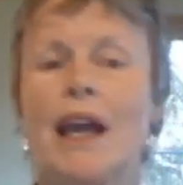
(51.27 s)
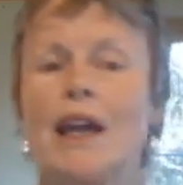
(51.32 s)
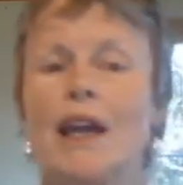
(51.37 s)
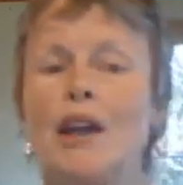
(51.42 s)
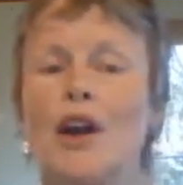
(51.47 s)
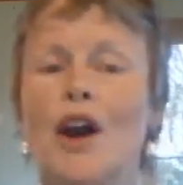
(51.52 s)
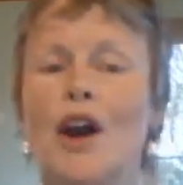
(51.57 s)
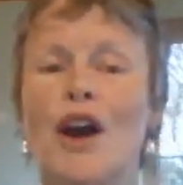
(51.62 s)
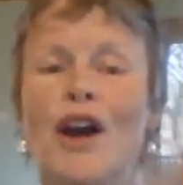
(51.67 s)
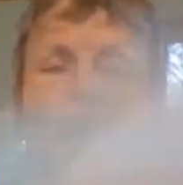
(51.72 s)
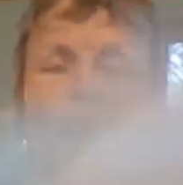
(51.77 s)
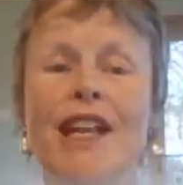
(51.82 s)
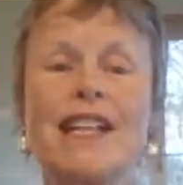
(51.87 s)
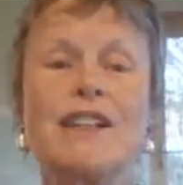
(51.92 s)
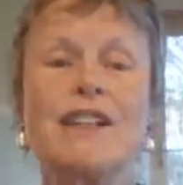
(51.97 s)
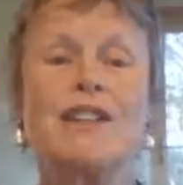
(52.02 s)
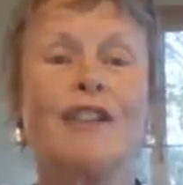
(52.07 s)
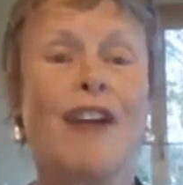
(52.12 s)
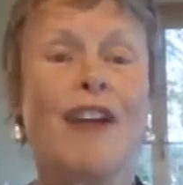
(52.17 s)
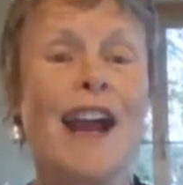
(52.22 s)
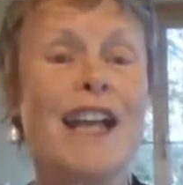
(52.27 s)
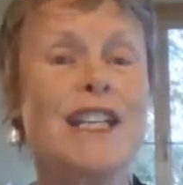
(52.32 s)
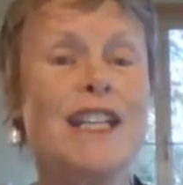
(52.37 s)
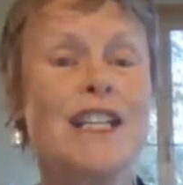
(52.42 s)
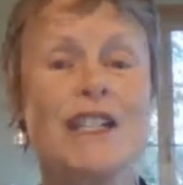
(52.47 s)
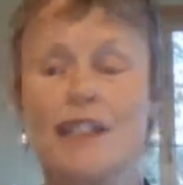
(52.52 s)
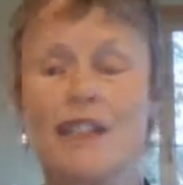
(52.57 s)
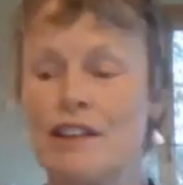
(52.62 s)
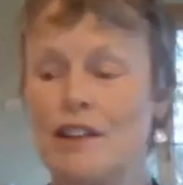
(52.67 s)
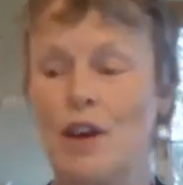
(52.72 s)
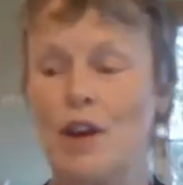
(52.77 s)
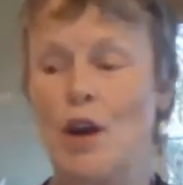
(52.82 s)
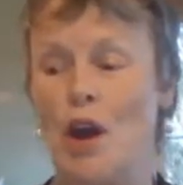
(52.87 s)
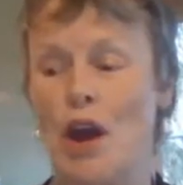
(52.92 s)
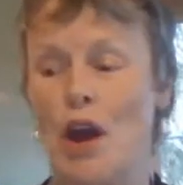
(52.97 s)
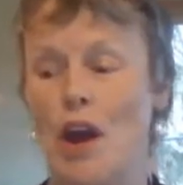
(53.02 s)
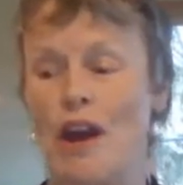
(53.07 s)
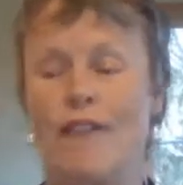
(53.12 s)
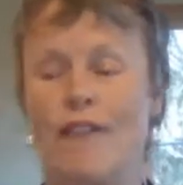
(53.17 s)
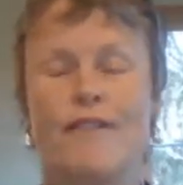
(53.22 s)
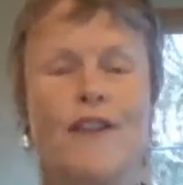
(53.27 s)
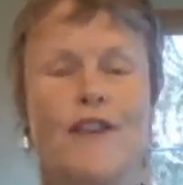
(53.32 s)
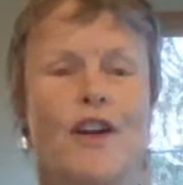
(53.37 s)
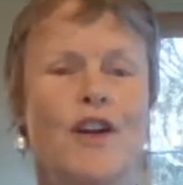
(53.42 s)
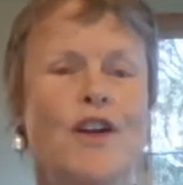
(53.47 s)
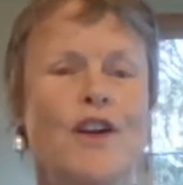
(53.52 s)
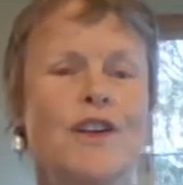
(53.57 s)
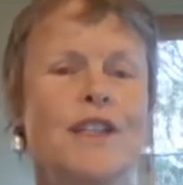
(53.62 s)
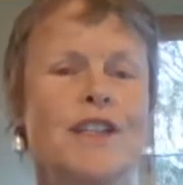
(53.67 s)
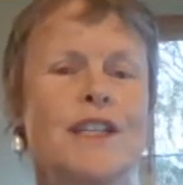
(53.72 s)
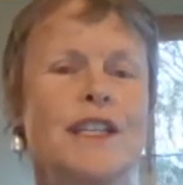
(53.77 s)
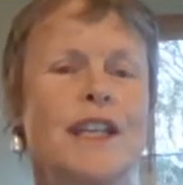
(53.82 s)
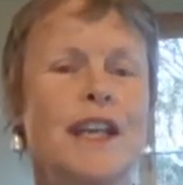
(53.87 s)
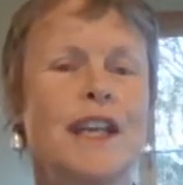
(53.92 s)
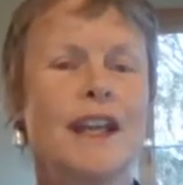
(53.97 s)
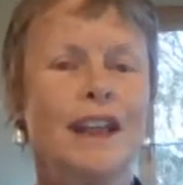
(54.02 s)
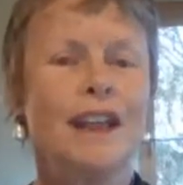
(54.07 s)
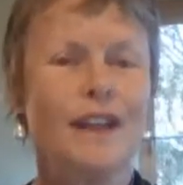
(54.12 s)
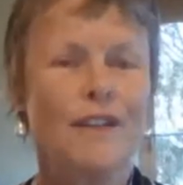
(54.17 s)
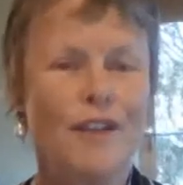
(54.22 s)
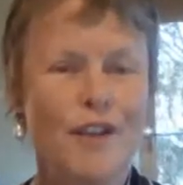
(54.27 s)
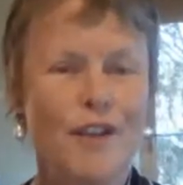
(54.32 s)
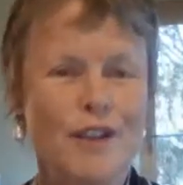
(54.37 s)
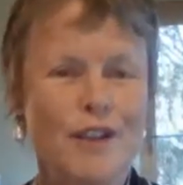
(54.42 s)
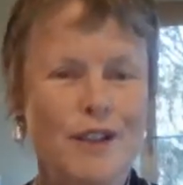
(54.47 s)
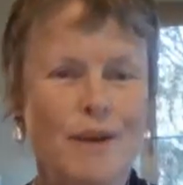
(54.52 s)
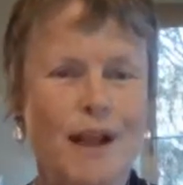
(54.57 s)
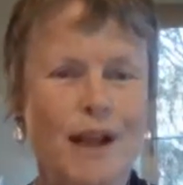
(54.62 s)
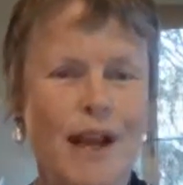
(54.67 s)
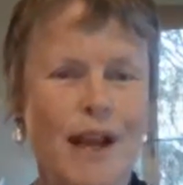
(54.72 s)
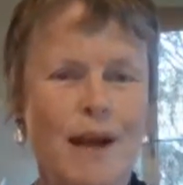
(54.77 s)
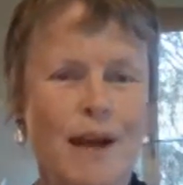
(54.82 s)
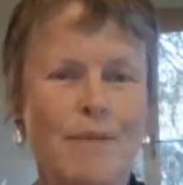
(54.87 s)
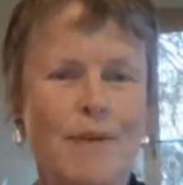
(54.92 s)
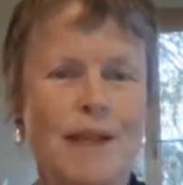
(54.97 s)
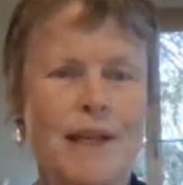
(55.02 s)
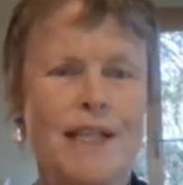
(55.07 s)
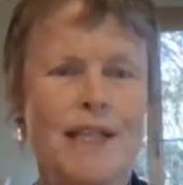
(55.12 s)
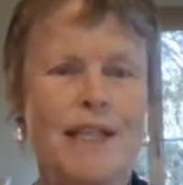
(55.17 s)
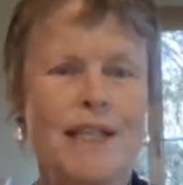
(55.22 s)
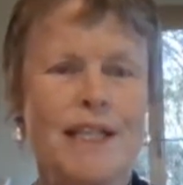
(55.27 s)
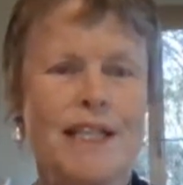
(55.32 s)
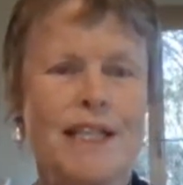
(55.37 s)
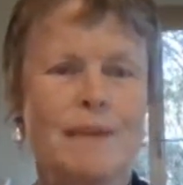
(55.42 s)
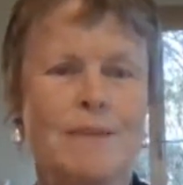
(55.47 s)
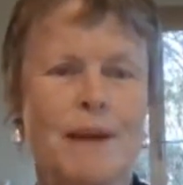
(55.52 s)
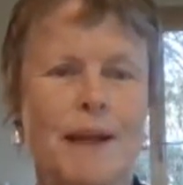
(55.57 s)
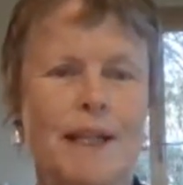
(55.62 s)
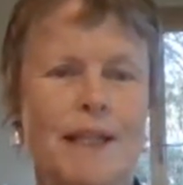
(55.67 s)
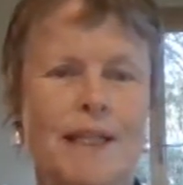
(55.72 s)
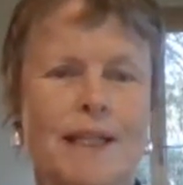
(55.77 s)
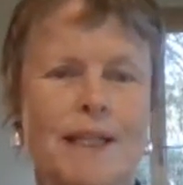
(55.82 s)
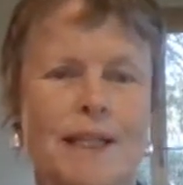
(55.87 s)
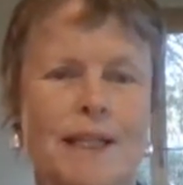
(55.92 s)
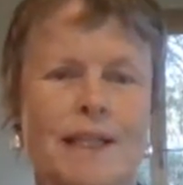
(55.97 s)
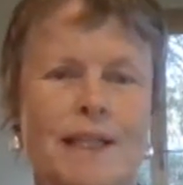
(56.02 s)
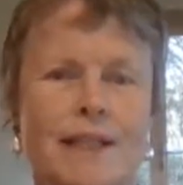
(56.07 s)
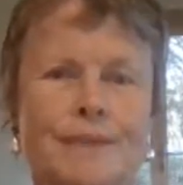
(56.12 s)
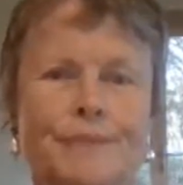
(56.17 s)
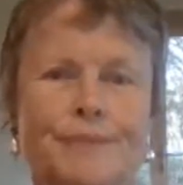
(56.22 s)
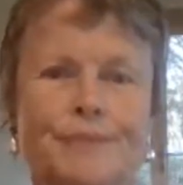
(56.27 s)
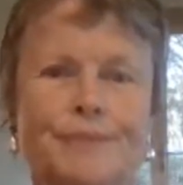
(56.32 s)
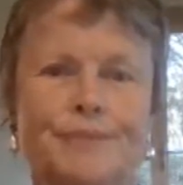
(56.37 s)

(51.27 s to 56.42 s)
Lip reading: you heard it crash, you heard it first. The first one up is expenses.